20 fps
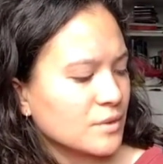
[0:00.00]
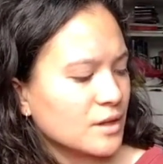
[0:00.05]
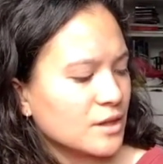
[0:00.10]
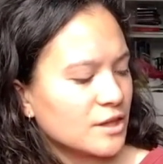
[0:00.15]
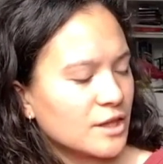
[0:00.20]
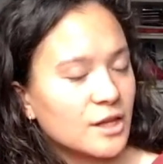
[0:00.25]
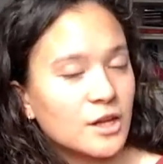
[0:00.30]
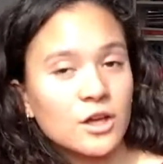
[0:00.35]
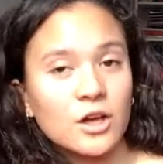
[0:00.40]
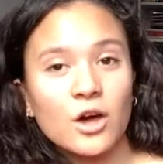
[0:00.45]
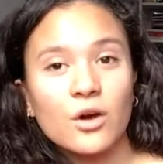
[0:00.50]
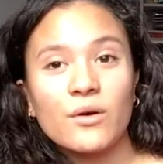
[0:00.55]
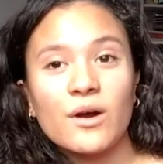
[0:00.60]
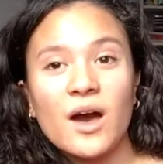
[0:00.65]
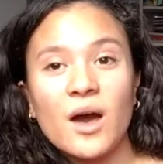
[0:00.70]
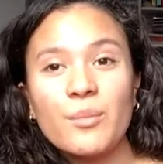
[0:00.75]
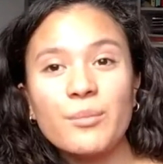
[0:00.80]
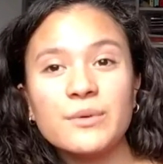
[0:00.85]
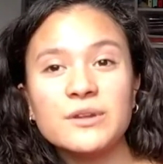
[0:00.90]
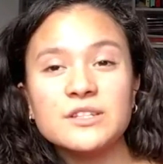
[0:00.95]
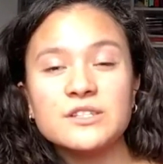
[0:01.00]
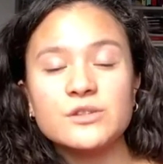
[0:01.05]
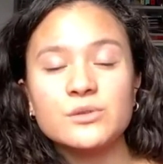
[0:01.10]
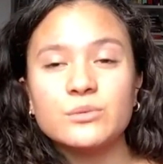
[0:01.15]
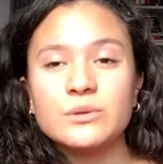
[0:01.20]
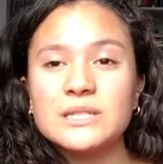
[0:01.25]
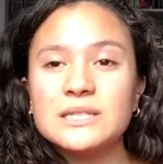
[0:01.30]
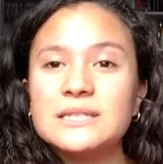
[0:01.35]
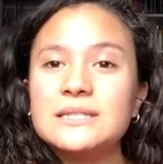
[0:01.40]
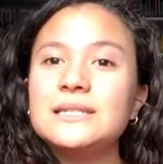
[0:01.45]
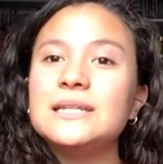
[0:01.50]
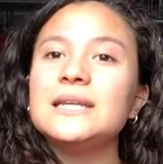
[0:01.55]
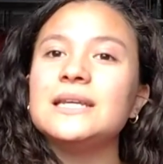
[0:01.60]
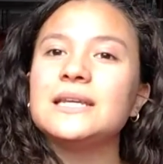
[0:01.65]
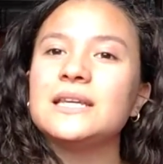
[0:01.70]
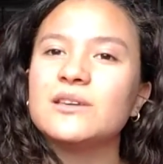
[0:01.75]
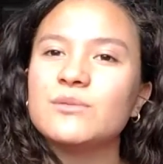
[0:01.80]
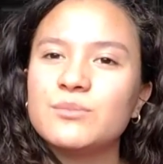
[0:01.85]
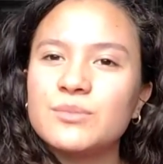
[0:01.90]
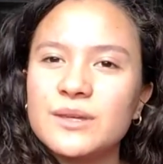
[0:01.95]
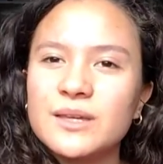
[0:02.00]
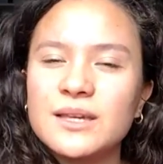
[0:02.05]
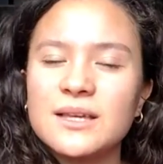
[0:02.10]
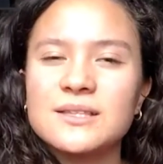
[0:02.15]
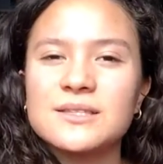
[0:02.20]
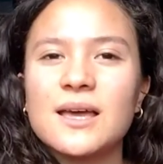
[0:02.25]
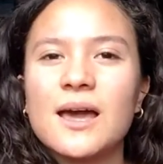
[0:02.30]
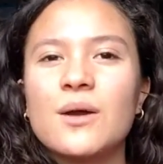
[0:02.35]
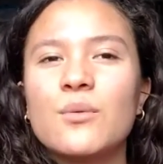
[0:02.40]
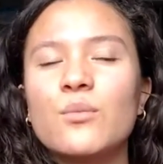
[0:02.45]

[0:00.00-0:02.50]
Then I'll go up into a D, because